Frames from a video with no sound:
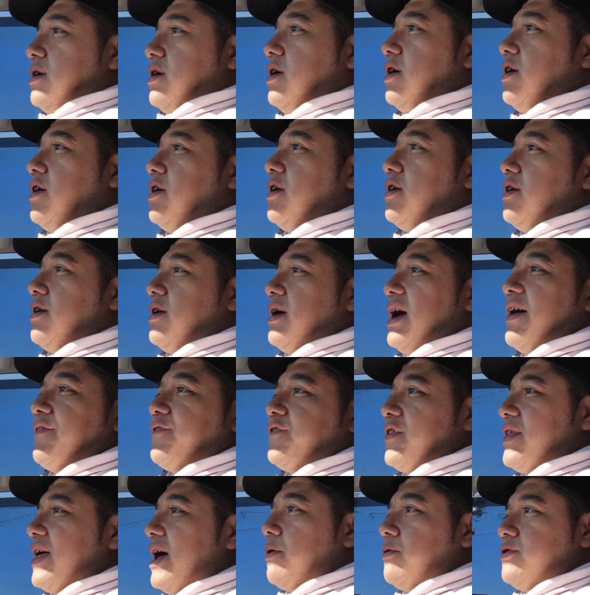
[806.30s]

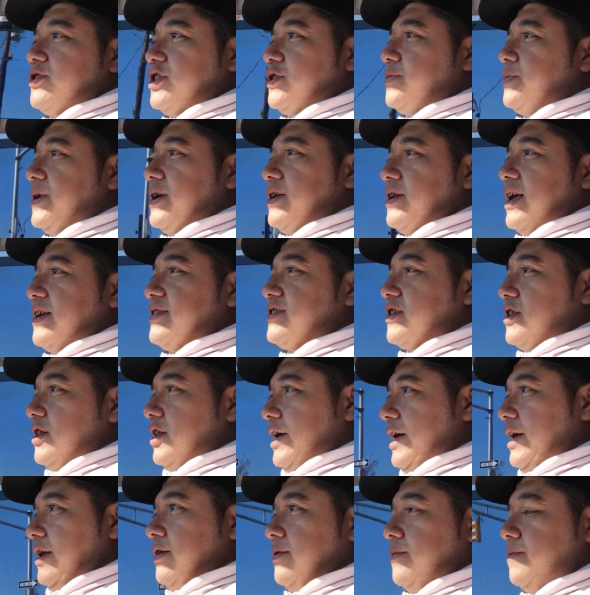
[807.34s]
After that would just be a nice
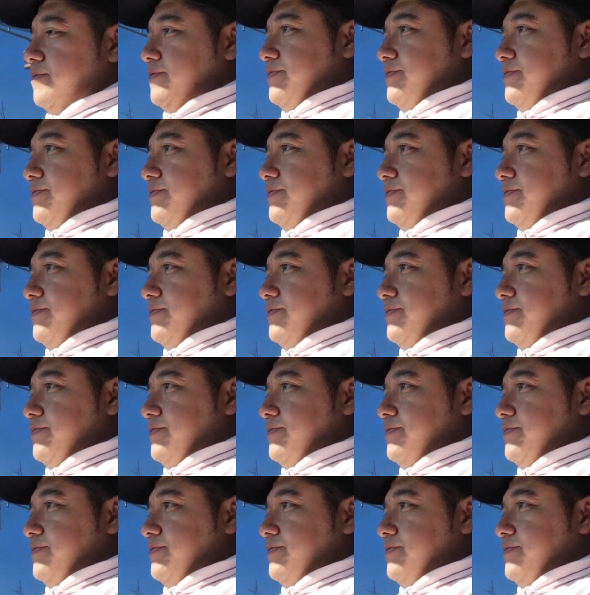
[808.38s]
clean,